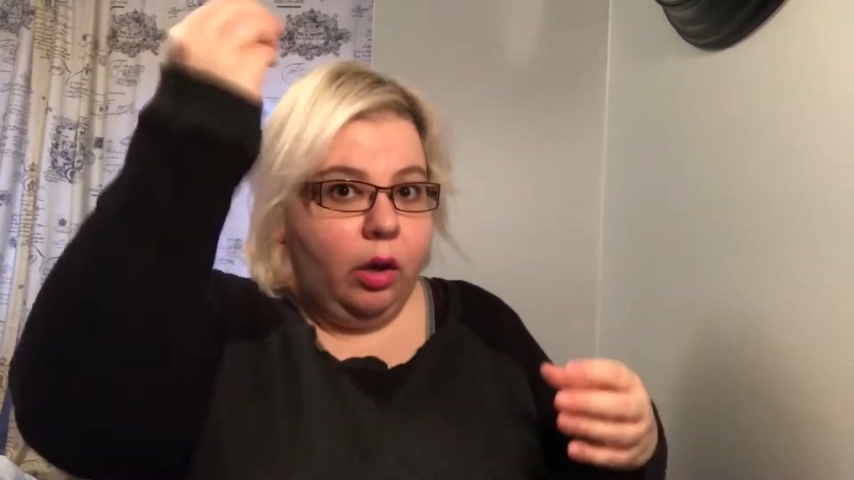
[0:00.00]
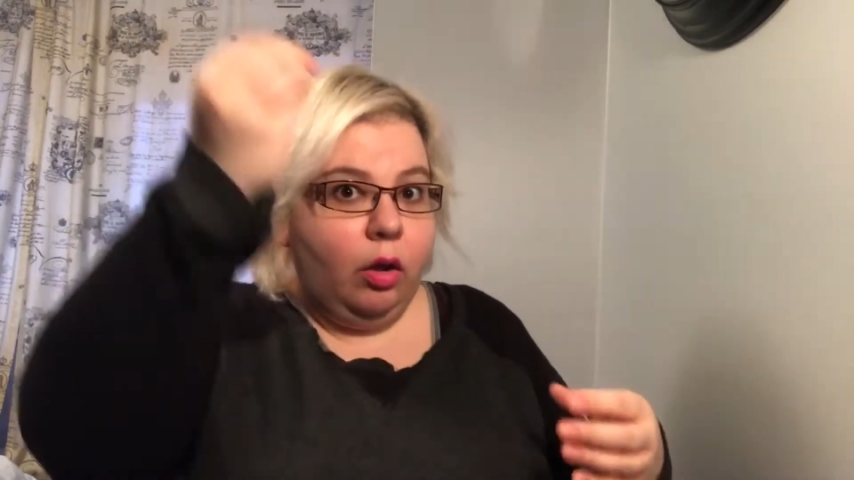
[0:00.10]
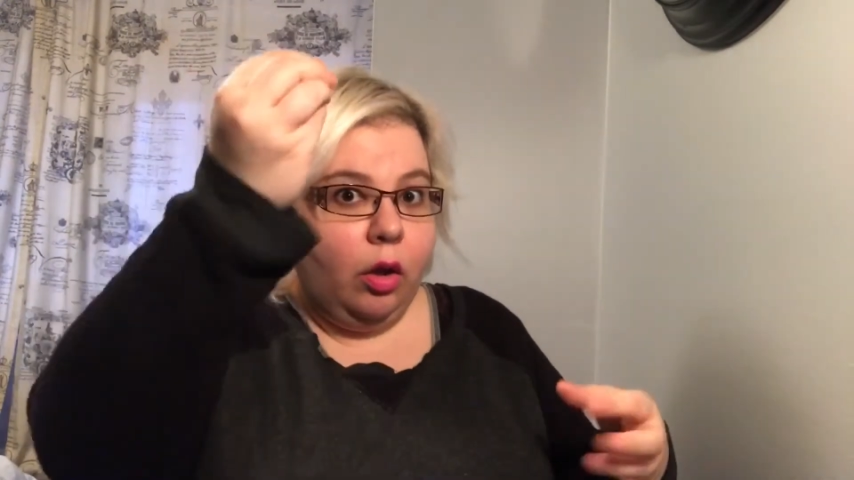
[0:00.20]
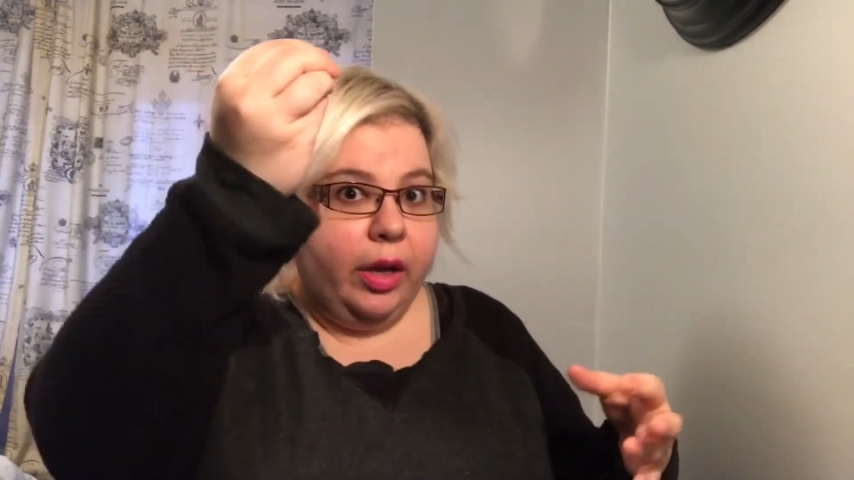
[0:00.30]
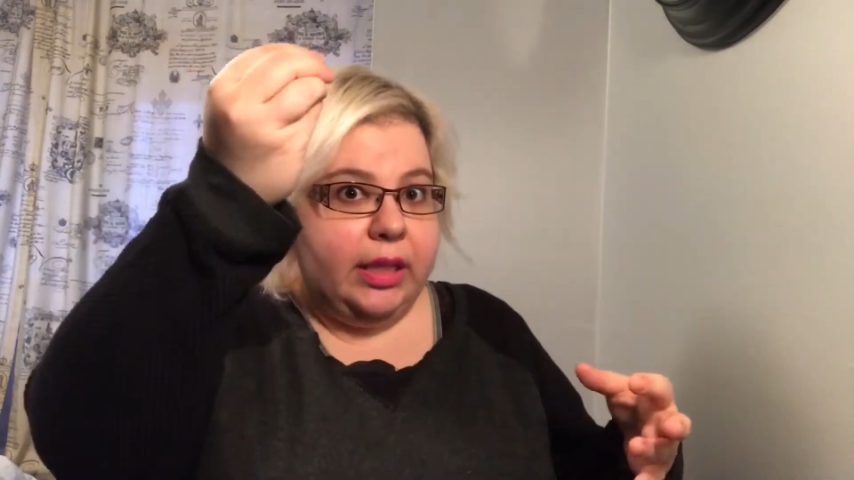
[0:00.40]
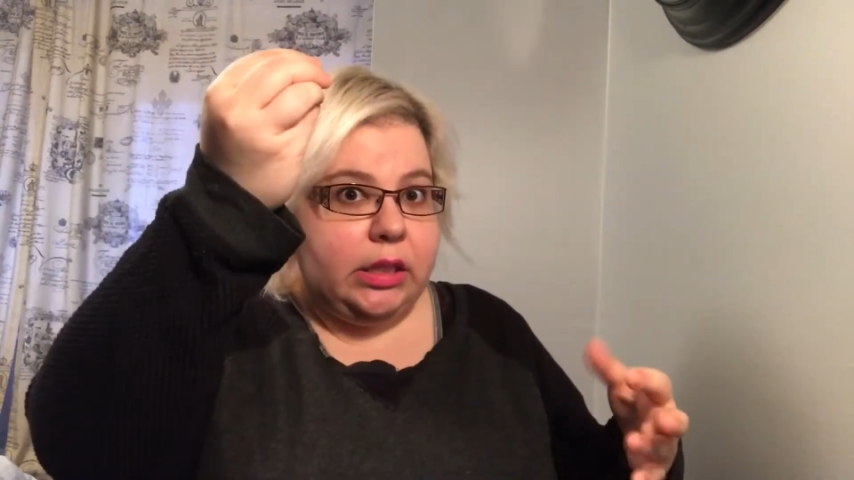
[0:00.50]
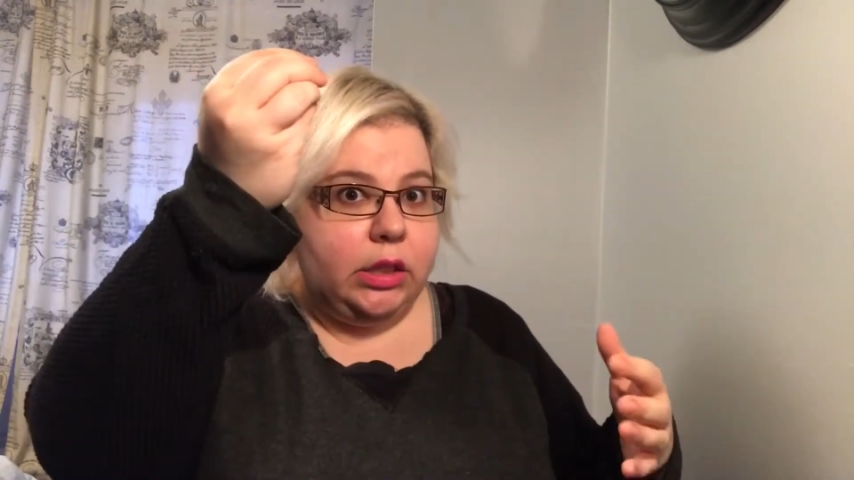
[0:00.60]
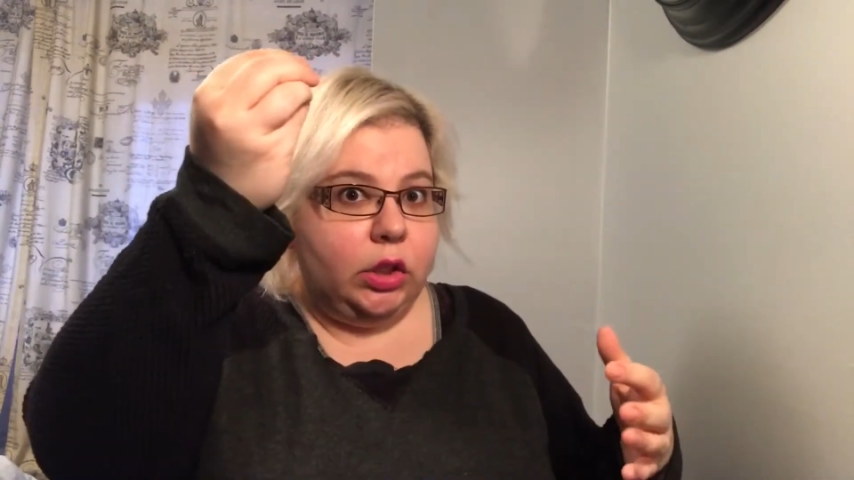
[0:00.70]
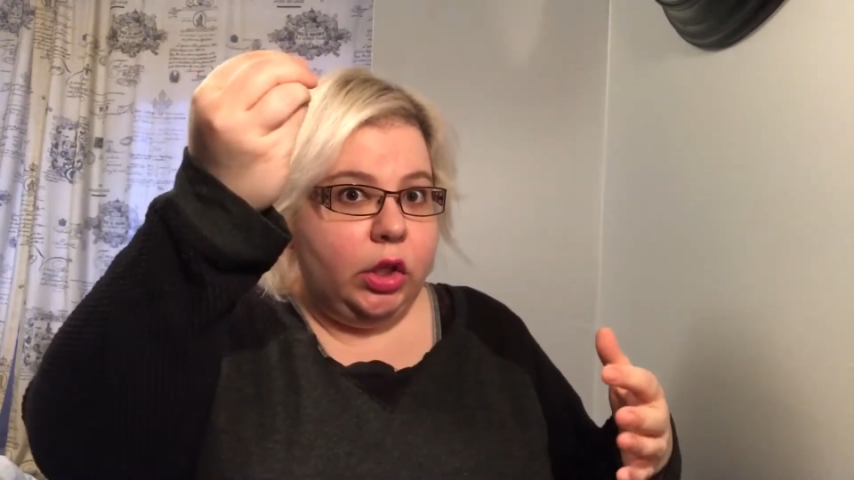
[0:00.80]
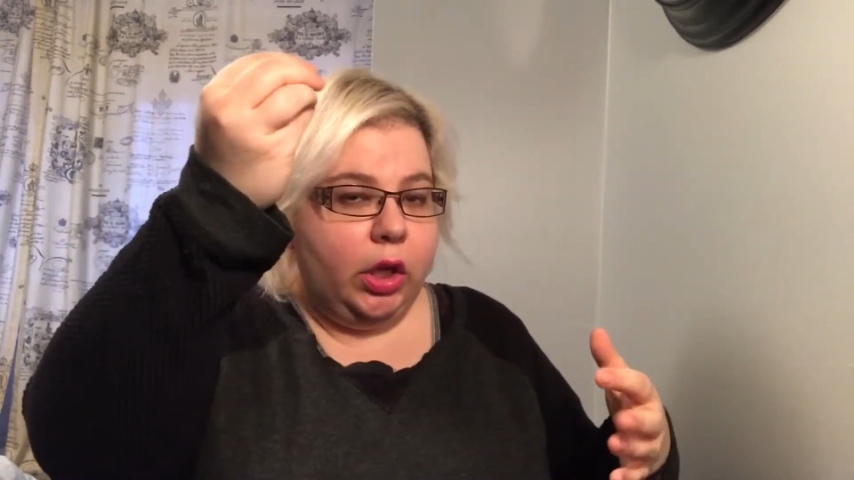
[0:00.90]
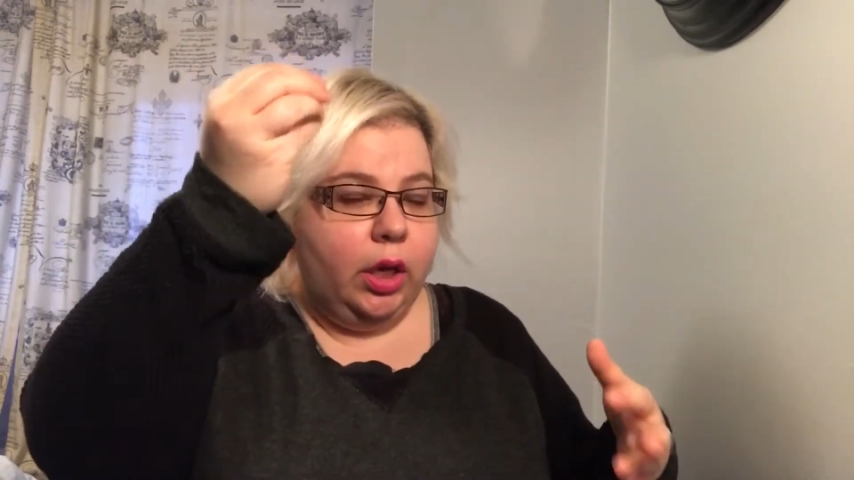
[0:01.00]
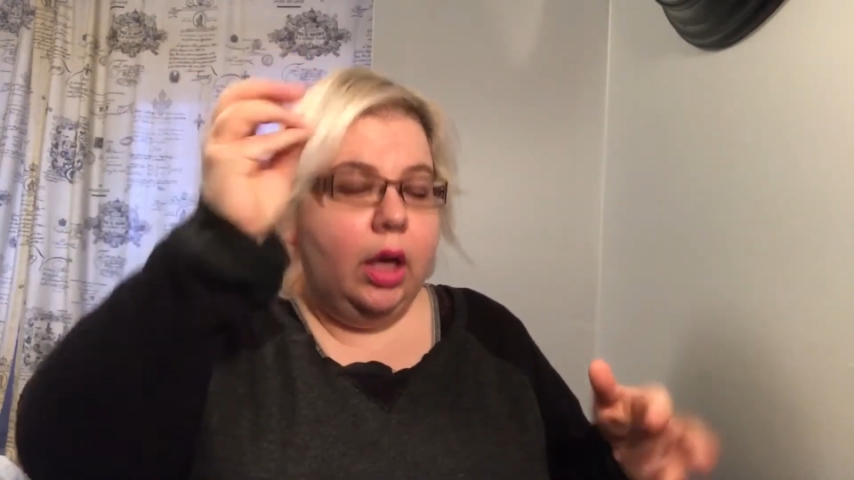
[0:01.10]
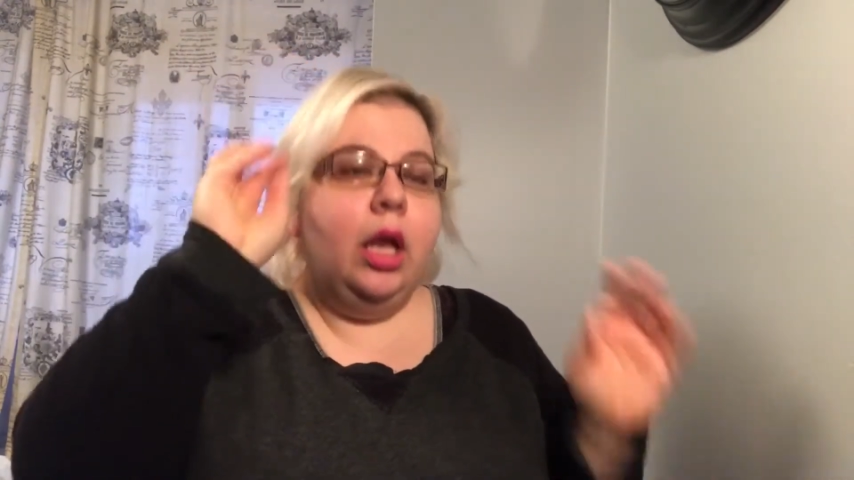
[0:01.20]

oh, it's still good